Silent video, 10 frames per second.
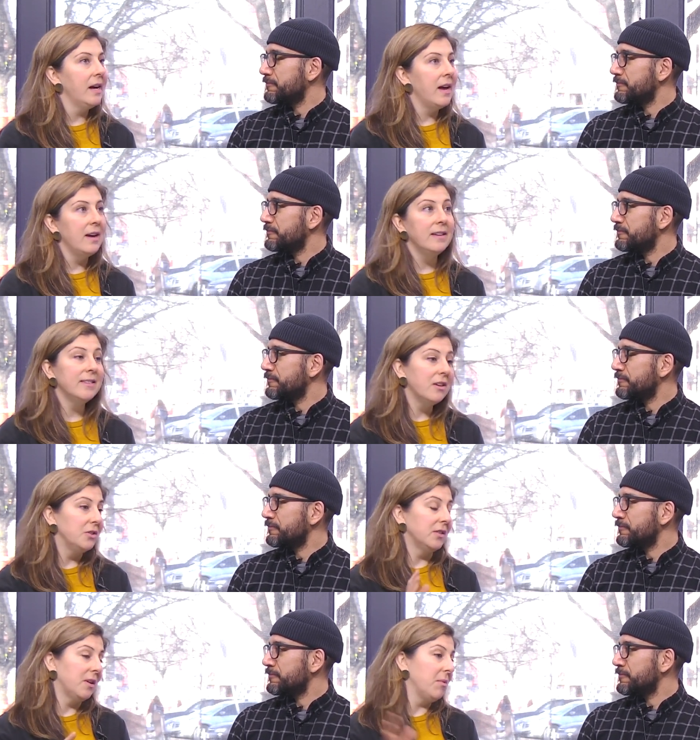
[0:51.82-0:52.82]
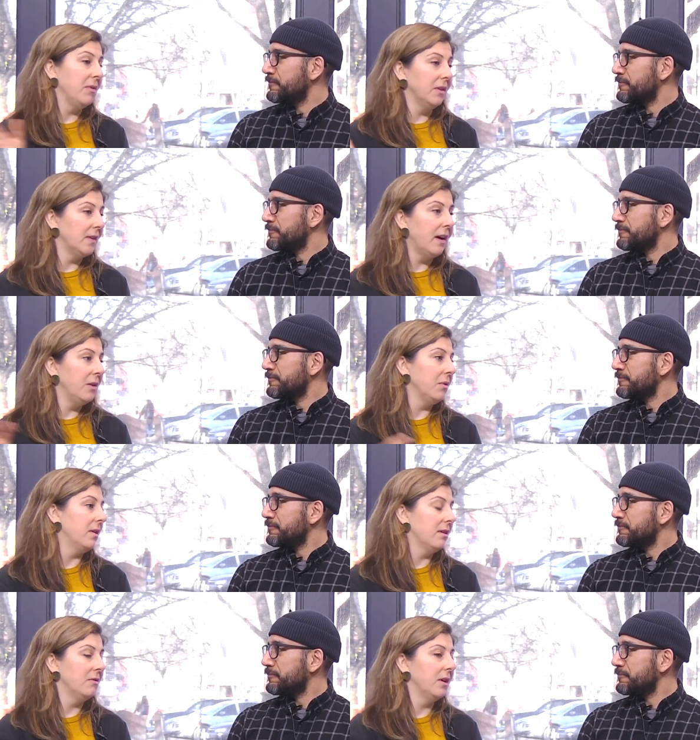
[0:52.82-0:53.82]
Speaker 1: And it's not just Somerville, it's anyone
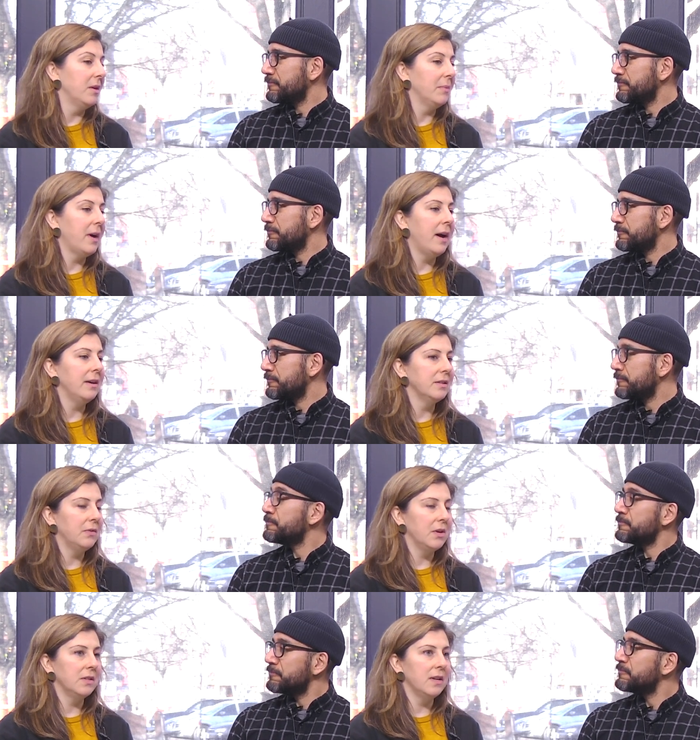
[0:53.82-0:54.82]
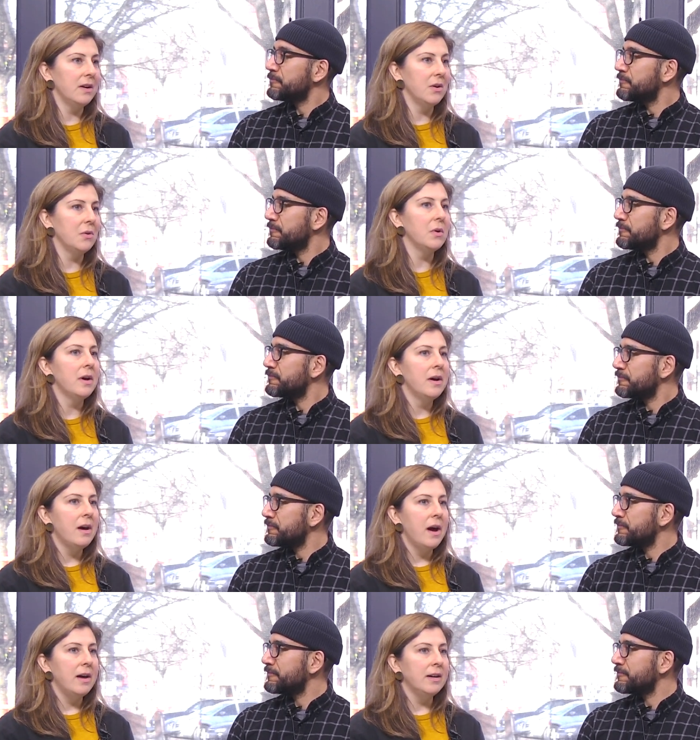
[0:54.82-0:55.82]
can really apply as mm. far as I know.
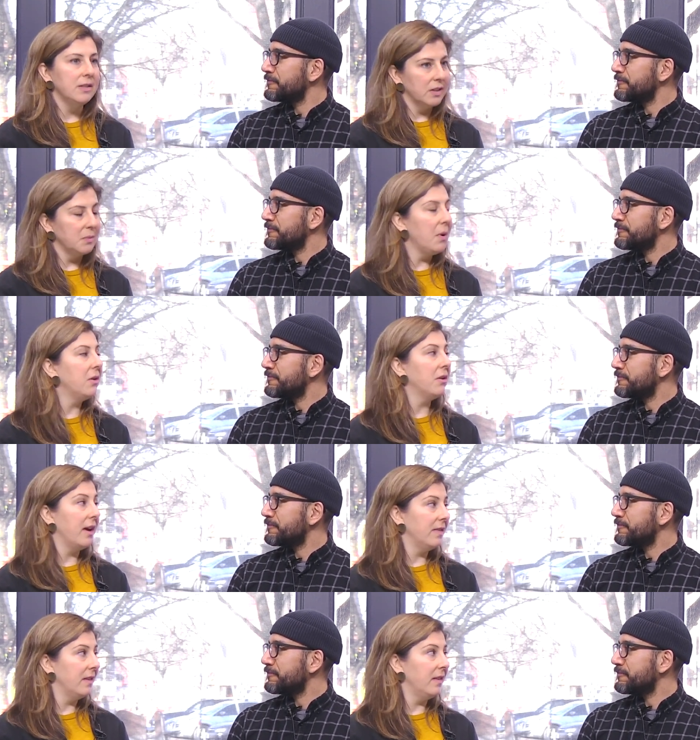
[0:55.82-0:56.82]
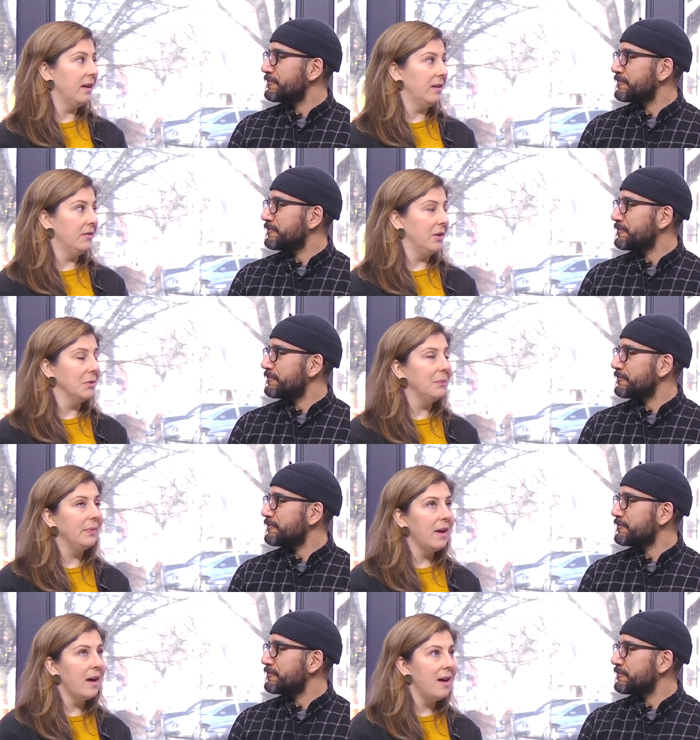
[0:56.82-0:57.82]
Uh, and it's a small grant that they give you.
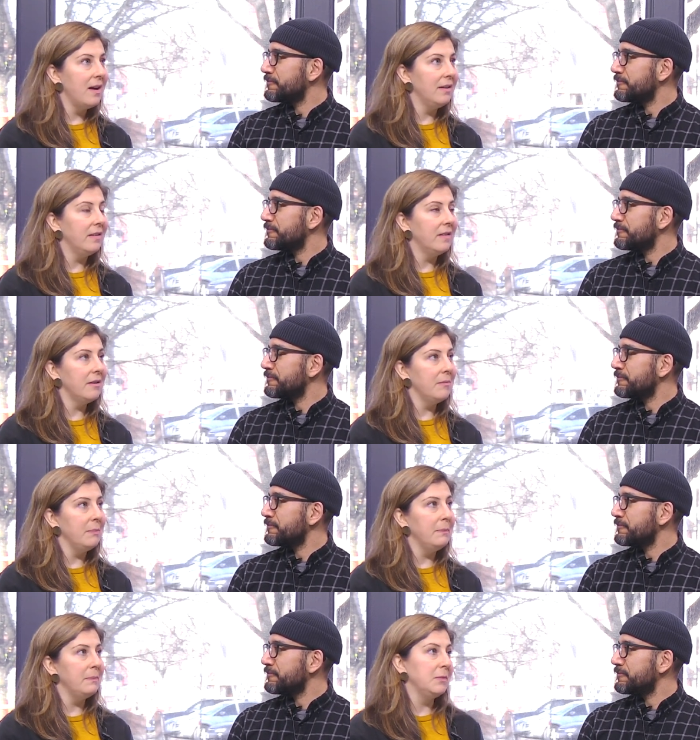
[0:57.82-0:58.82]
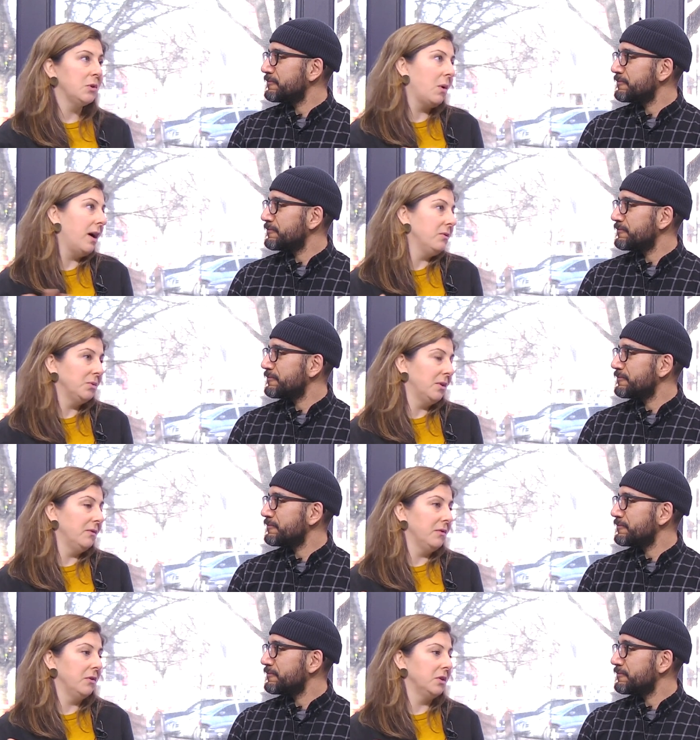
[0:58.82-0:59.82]
And so I was one
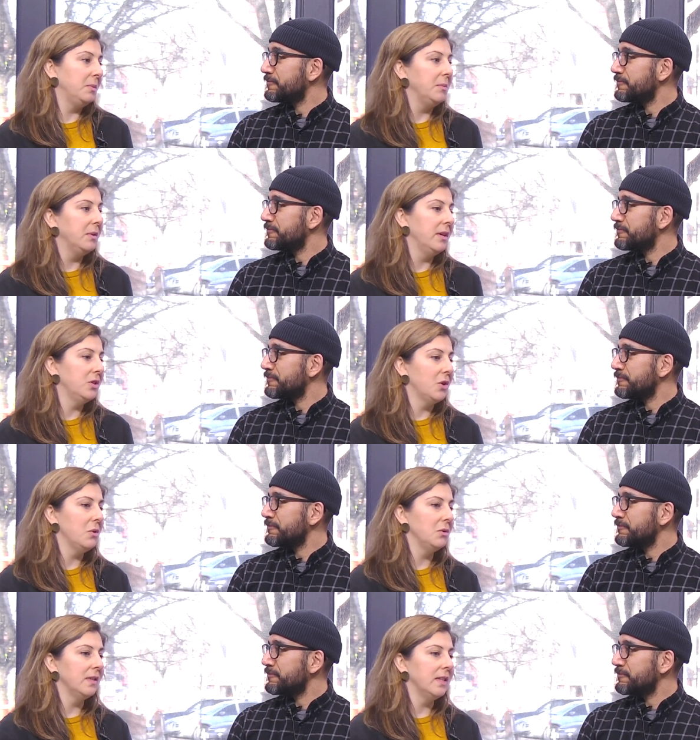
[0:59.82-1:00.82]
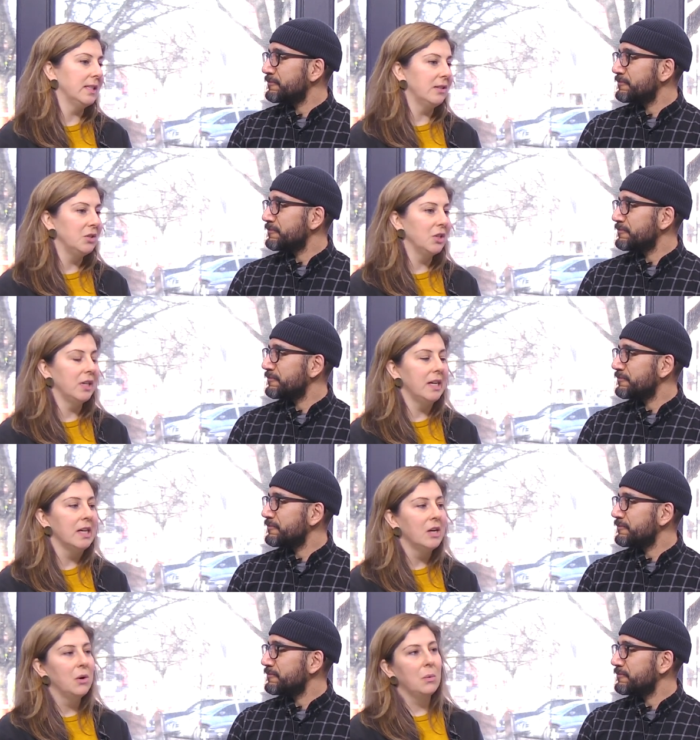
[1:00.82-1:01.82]
of the first people they chose. And essentially
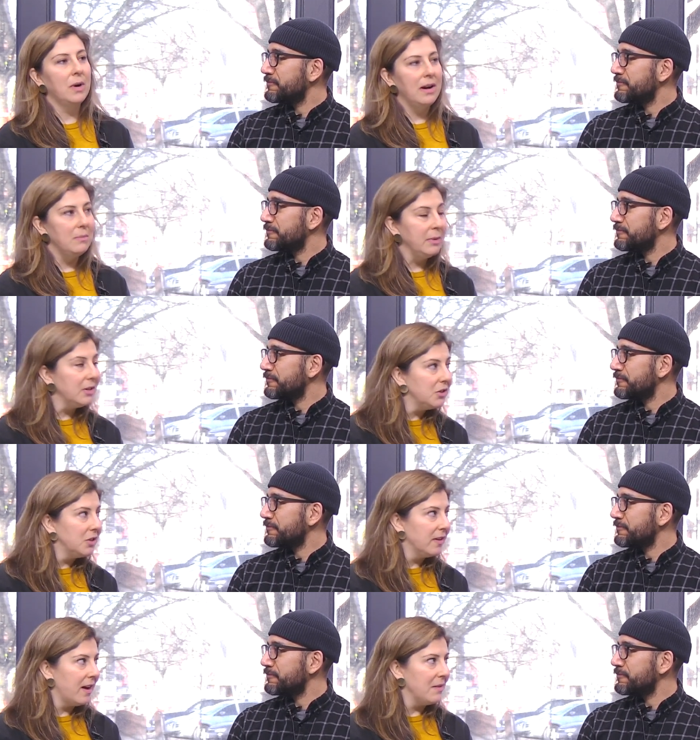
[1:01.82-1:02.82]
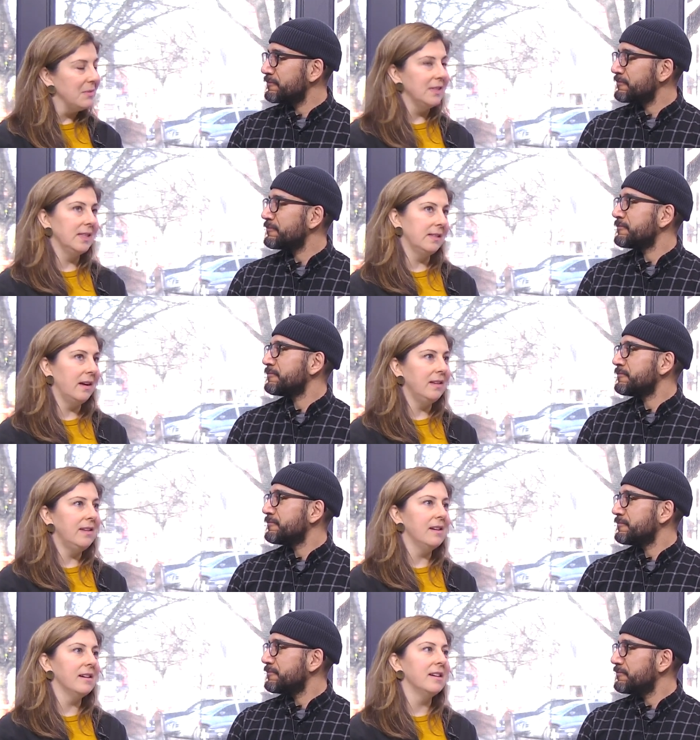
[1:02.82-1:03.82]
what I pitched to them is this
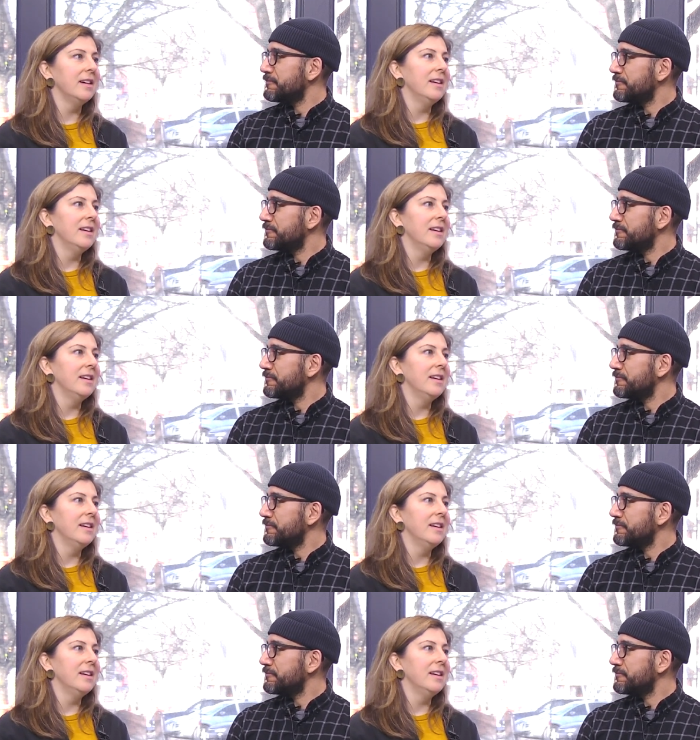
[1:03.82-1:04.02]
idea